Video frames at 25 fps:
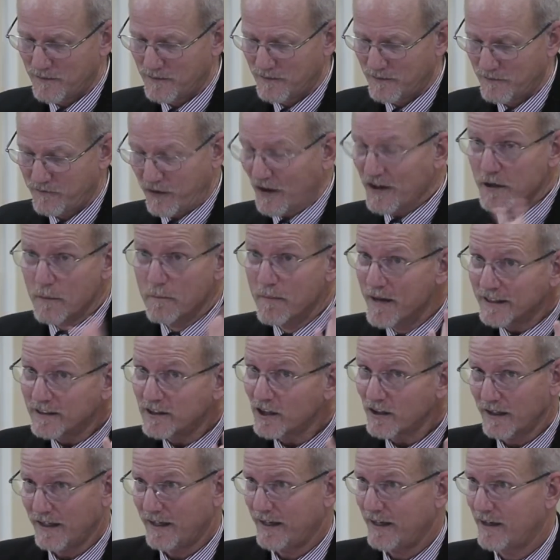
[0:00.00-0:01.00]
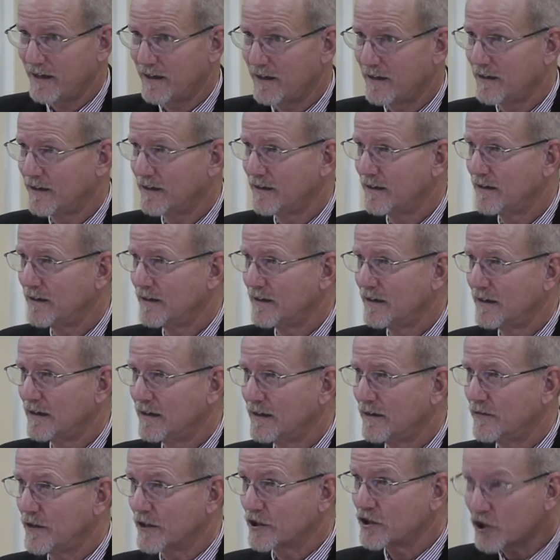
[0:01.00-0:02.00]
Fundamentally,
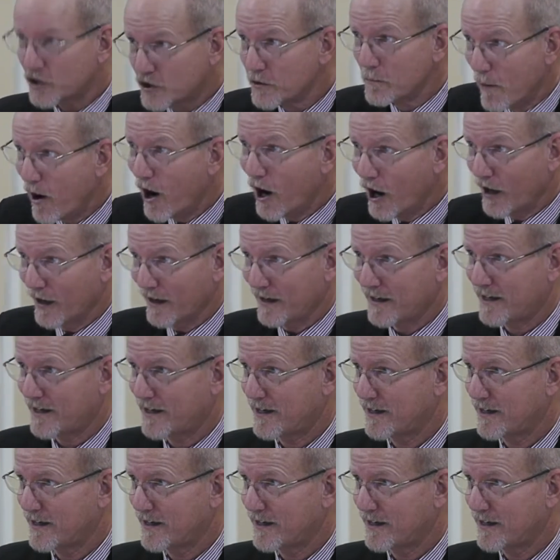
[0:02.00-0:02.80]
this is the mark